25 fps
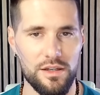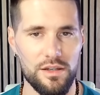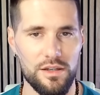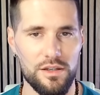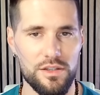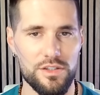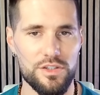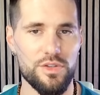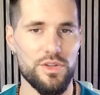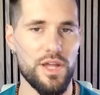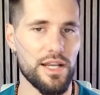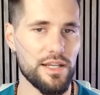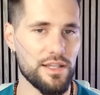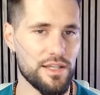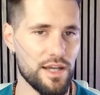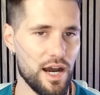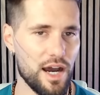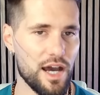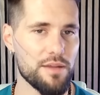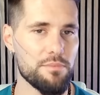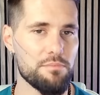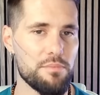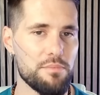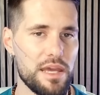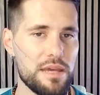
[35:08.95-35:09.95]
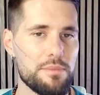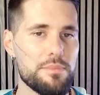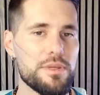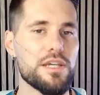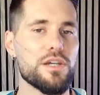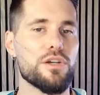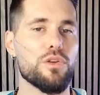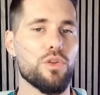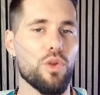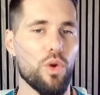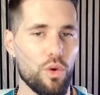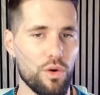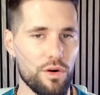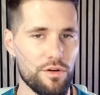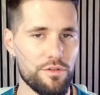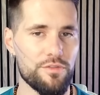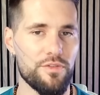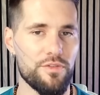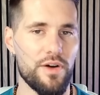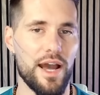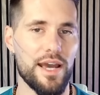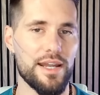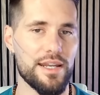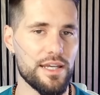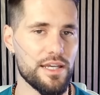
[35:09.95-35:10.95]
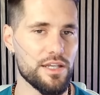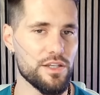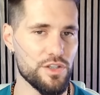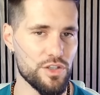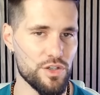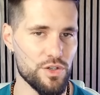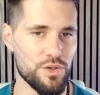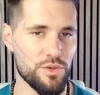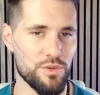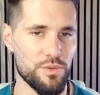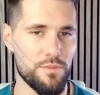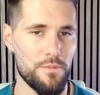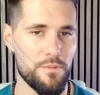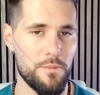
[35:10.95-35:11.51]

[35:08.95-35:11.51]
so that God may be glorified in you.